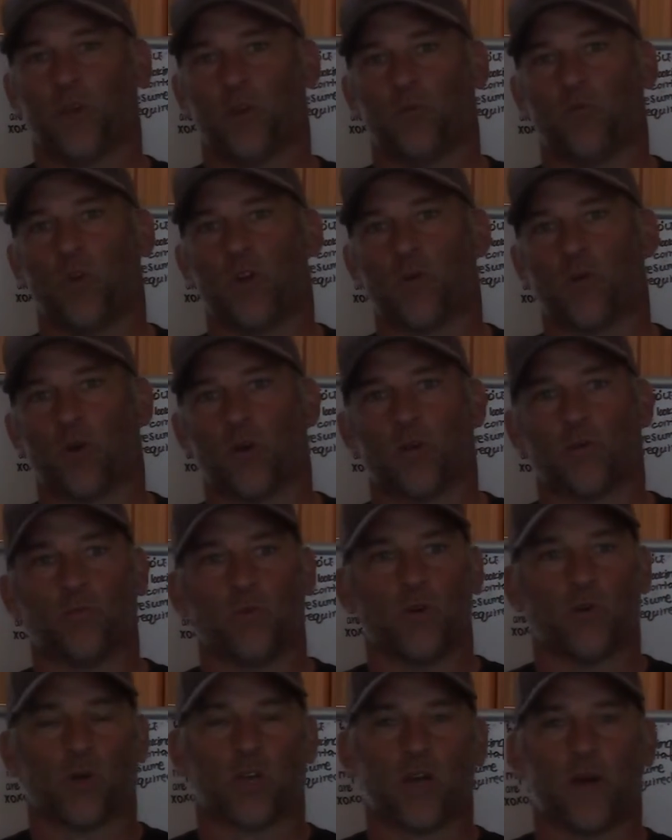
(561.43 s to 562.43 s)
We
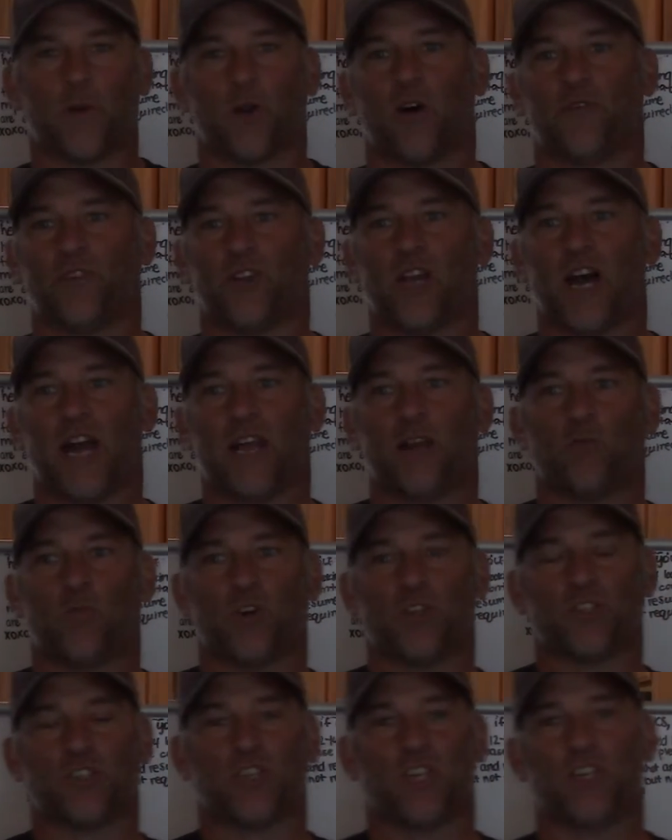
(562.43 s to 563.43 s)
were coming off a
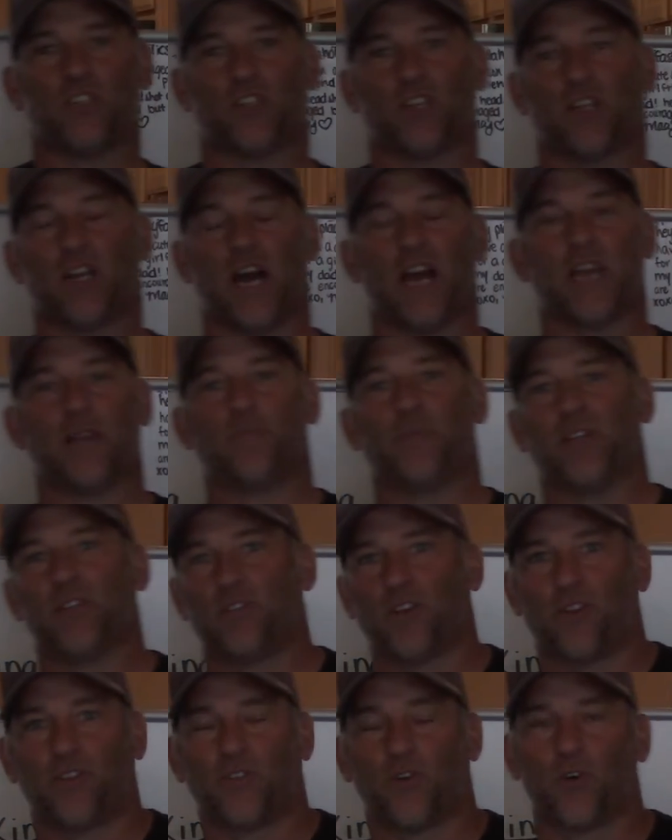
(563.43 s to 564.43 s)
9-1 season. I had been
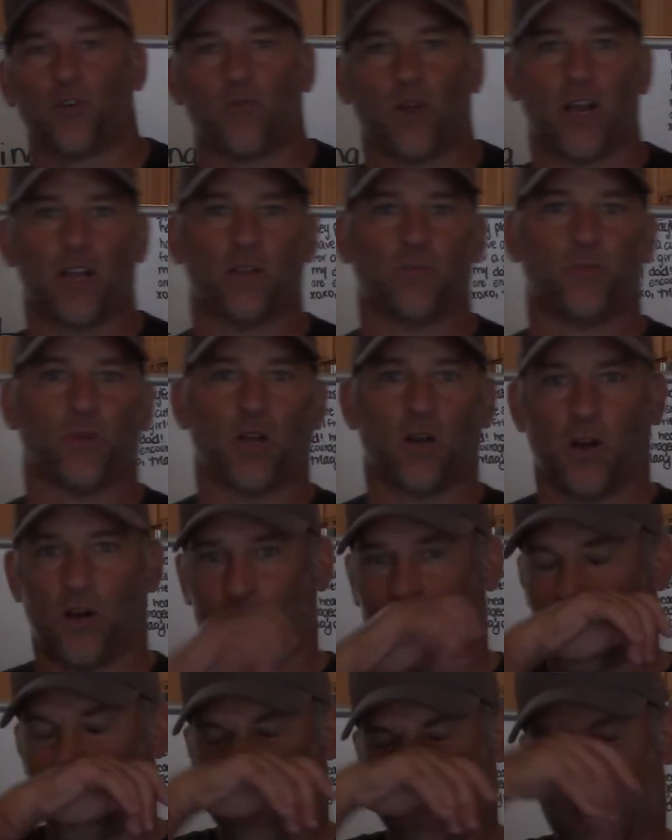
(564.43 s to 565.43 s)
to the third round of the
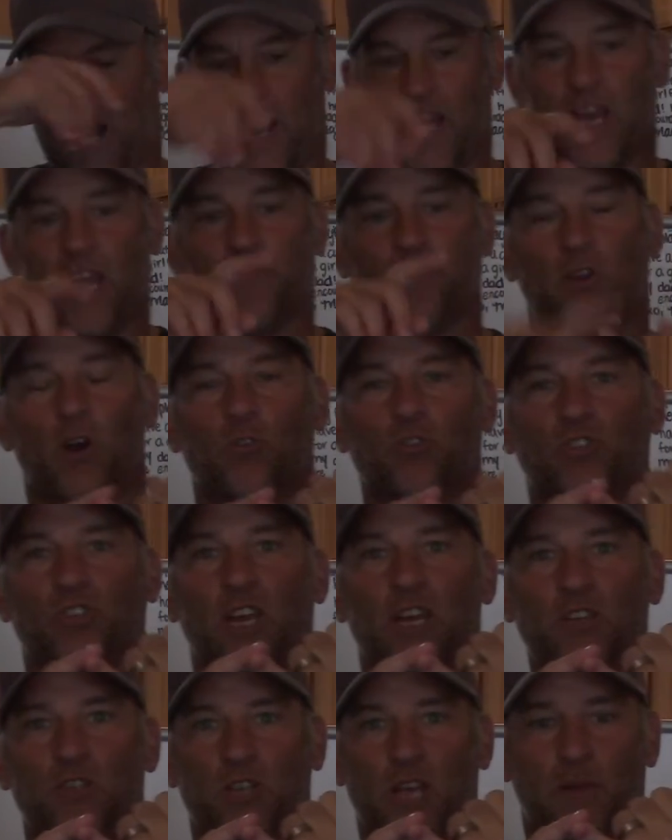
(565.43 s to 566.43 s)
playoffs. I have no
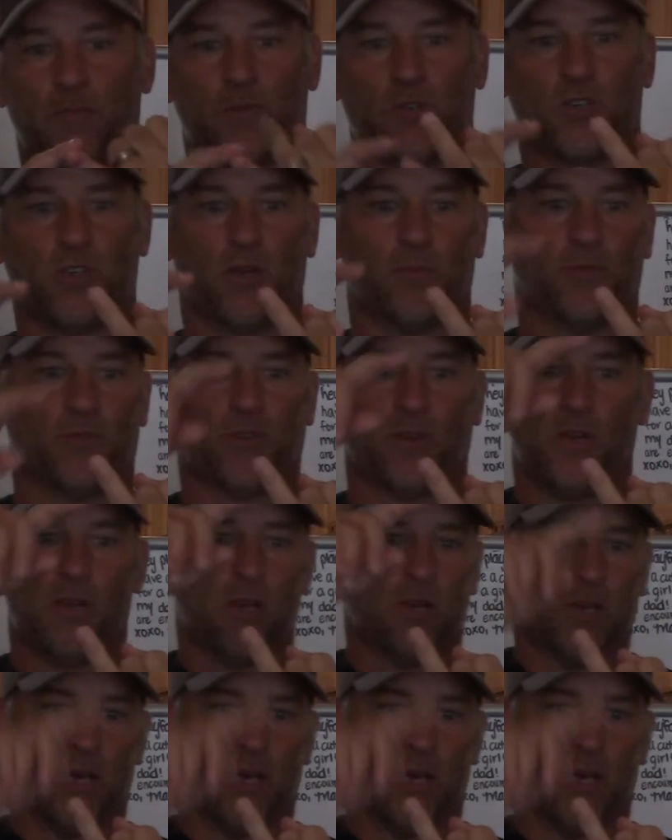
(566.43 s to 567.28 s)
state championships.